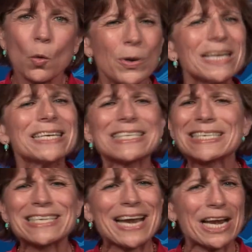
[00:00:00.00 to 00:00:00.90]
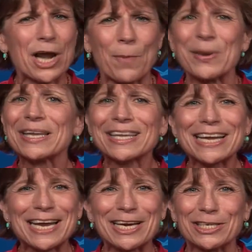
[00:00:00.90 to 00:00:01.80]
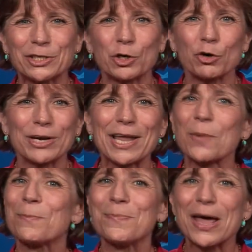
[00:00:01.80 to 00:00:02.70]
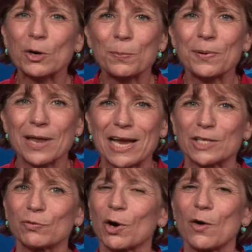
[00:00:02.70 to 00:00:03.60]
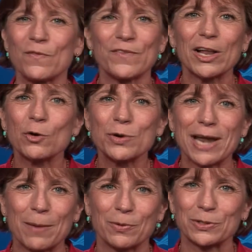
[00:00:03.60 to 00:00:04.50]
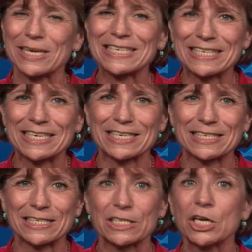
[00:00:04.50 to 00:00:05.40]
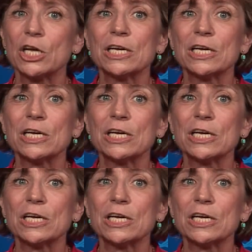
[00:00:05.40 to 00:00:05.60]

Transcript: We need to stand up and lead to create a better place for our fellow neighbors and citizens